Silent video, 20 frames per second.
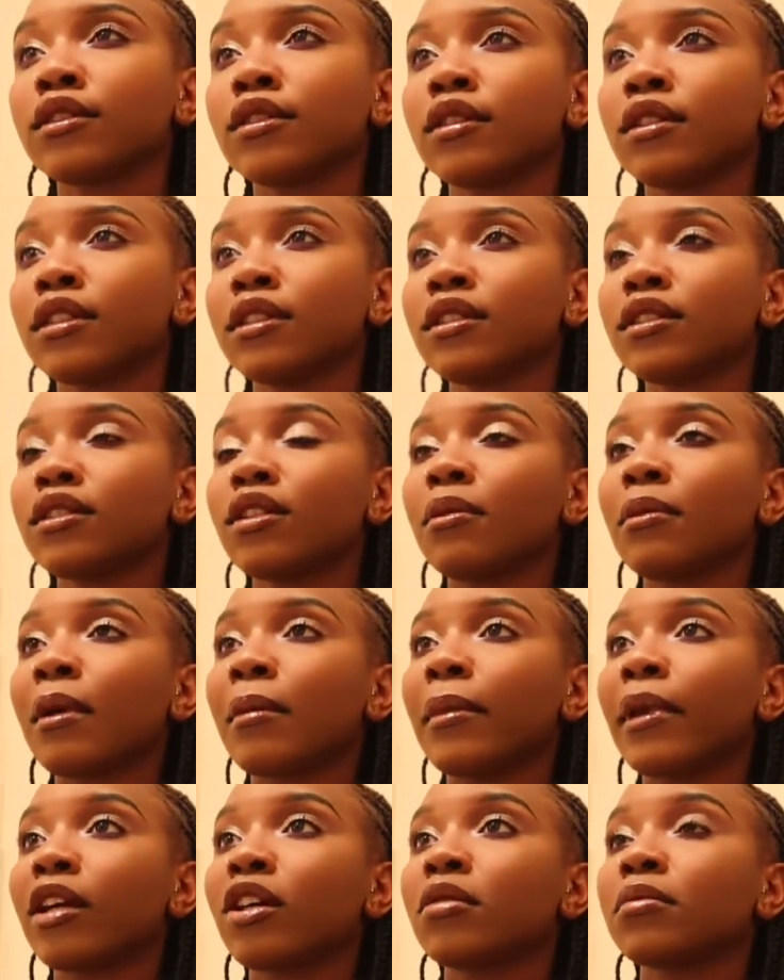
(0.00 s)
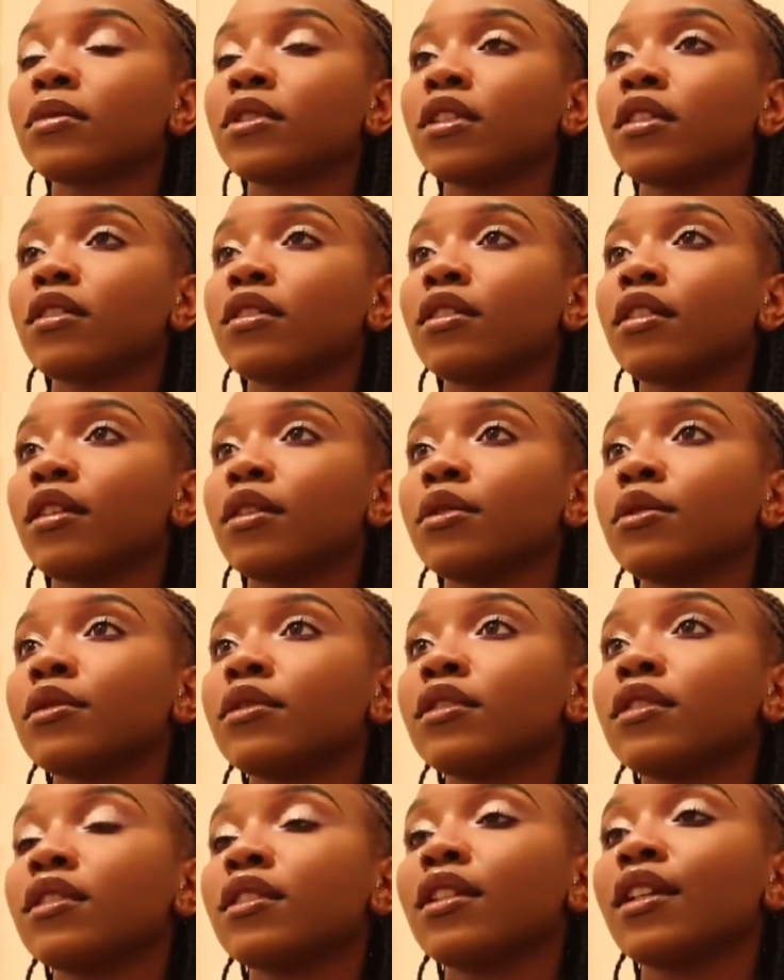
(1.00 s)
so this is how my makeup turned
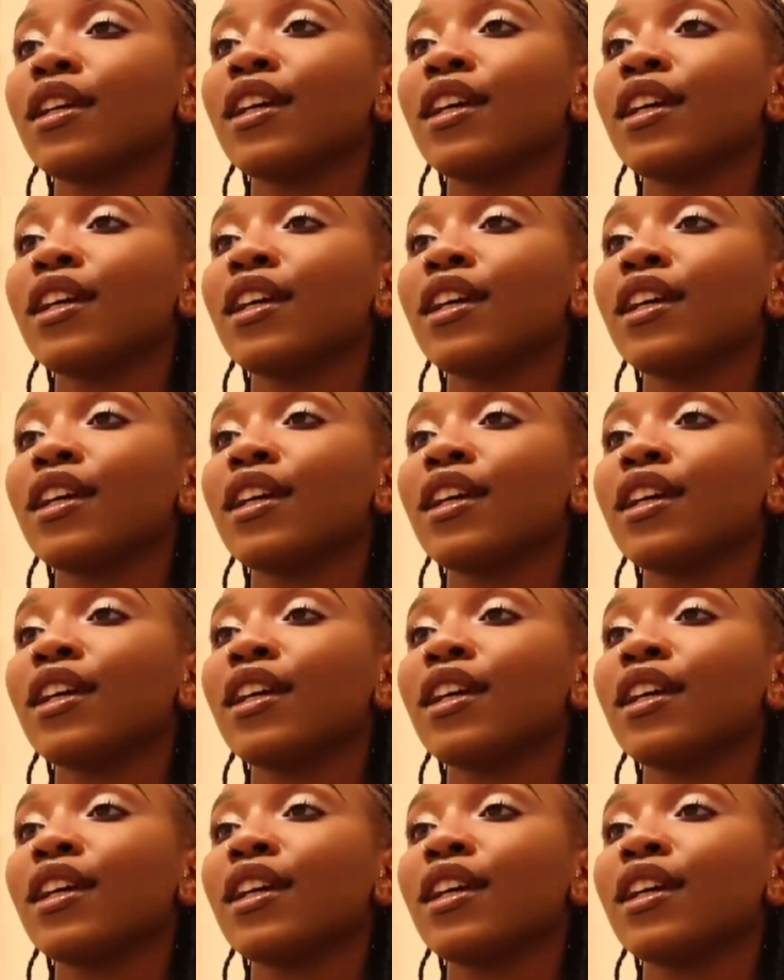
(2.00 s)
out.